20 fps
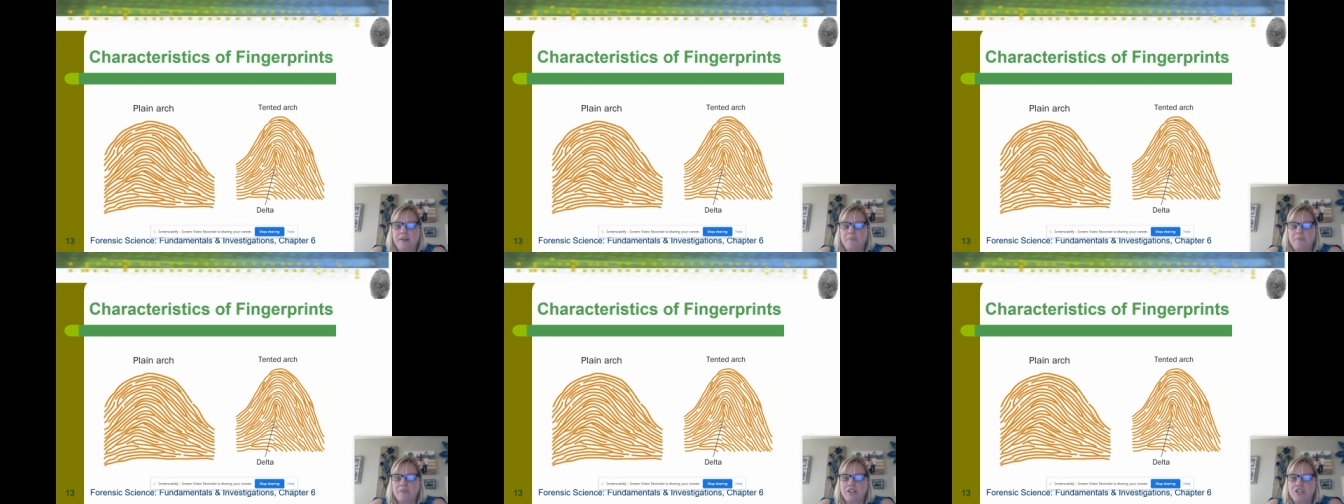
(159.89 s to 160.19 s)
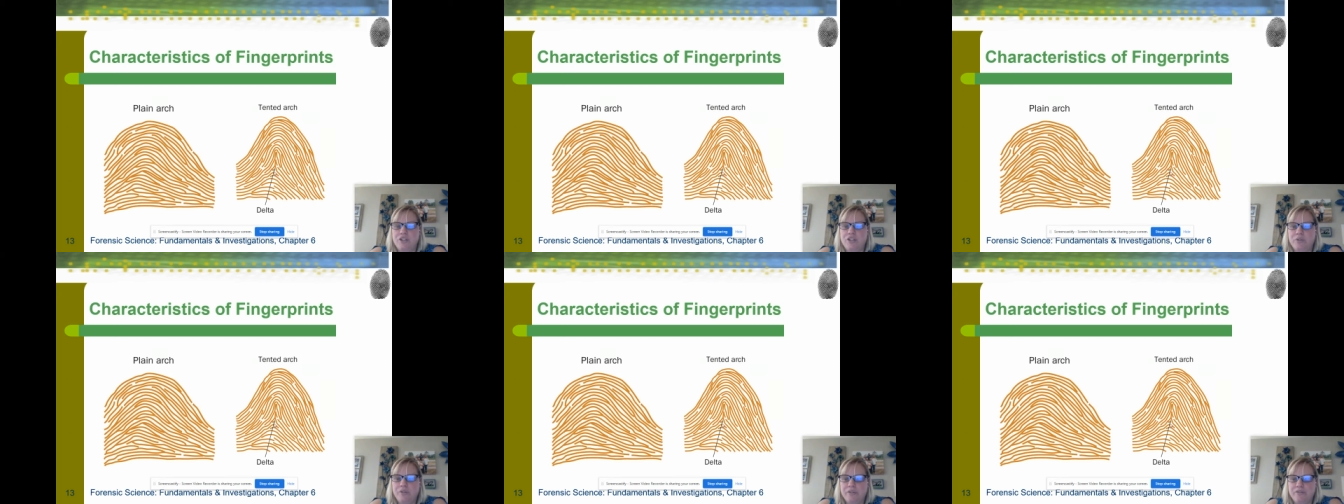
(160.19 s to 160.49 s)

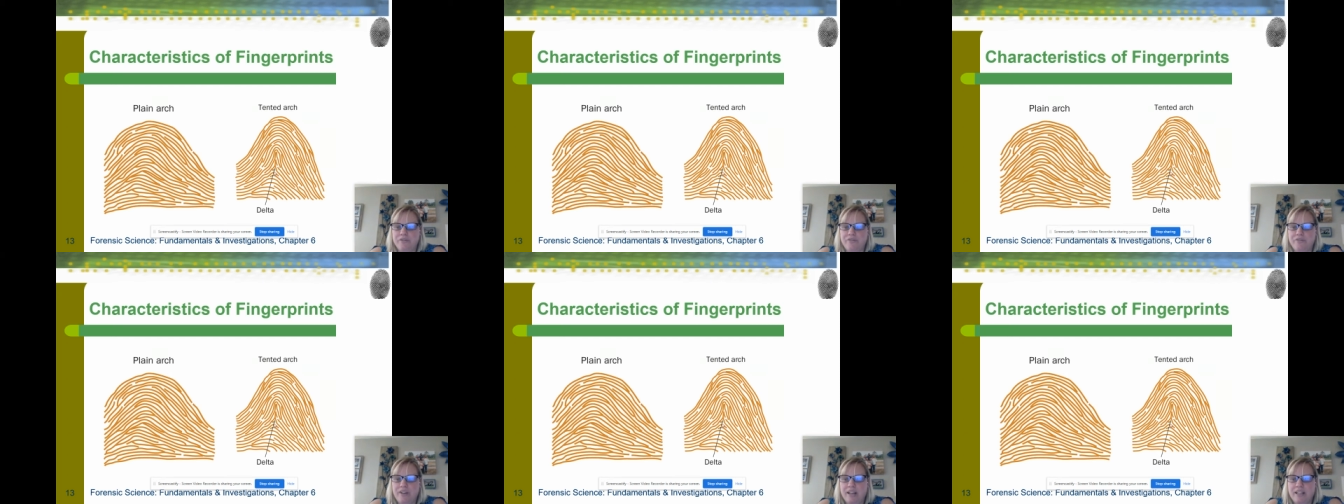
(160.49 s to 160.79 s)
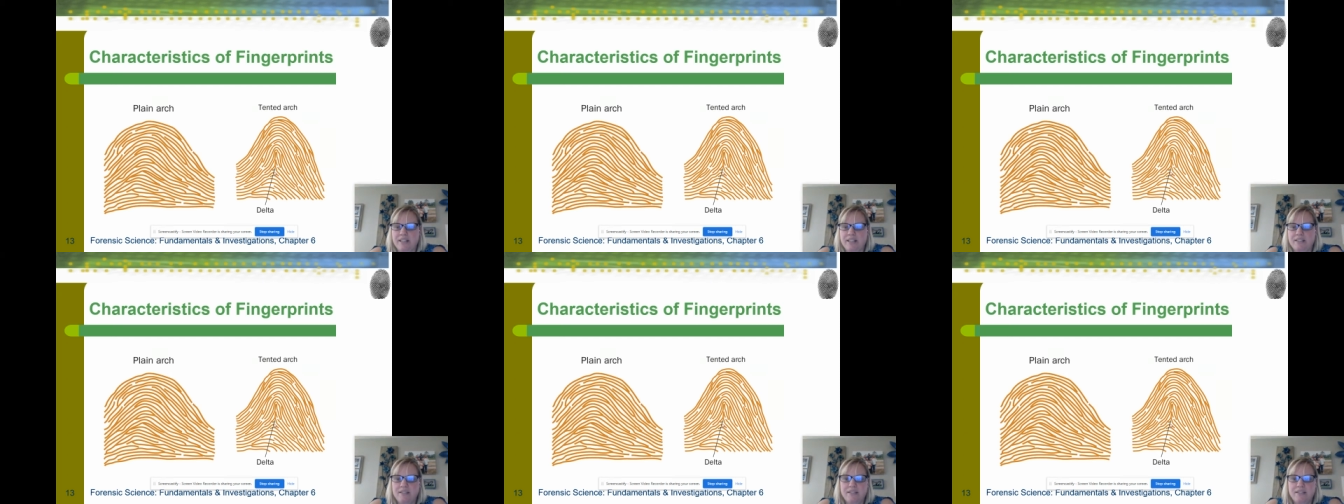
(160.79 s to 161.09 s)
that you can
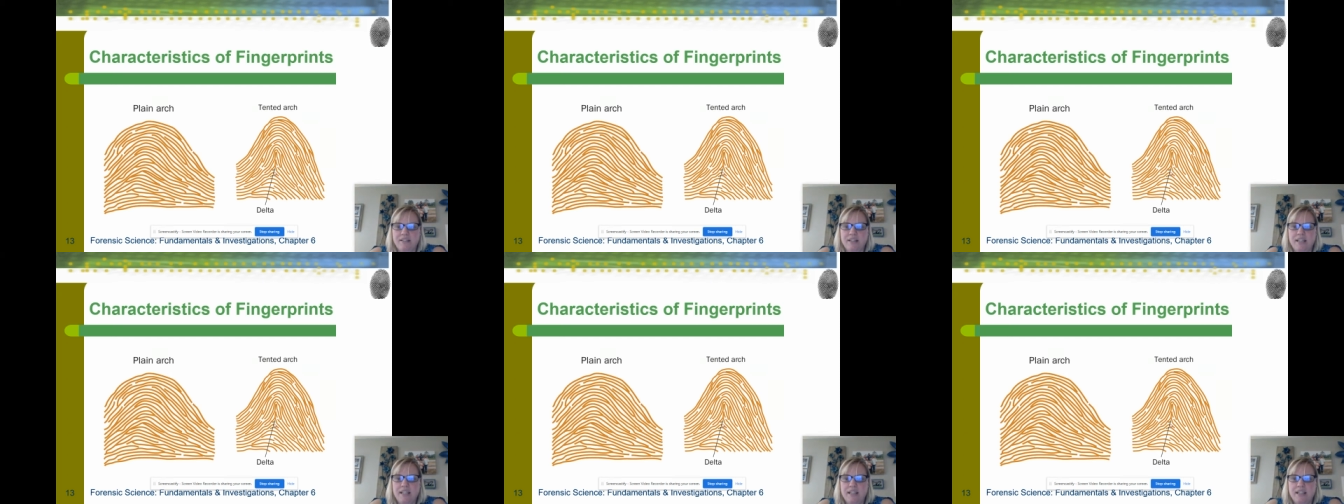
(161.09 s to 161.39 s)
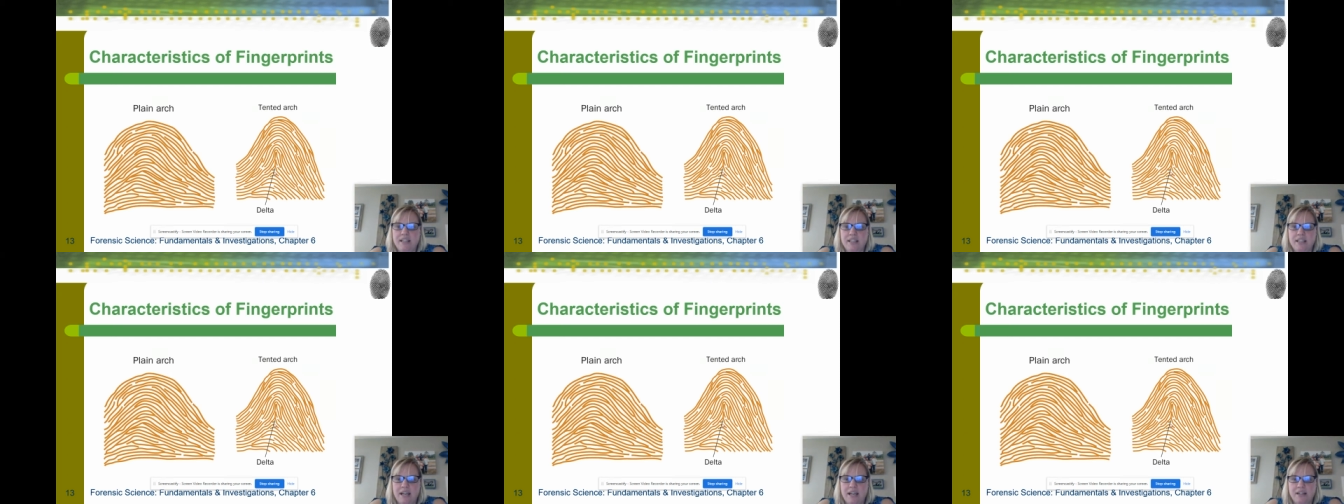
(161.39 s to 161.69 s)
find
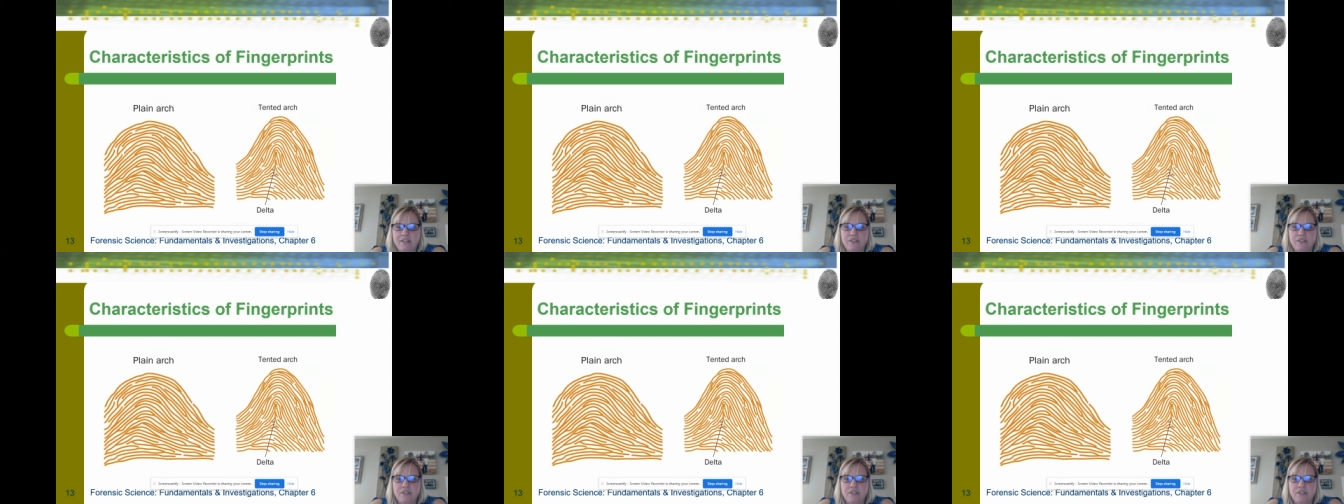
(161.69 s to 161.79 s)
in that.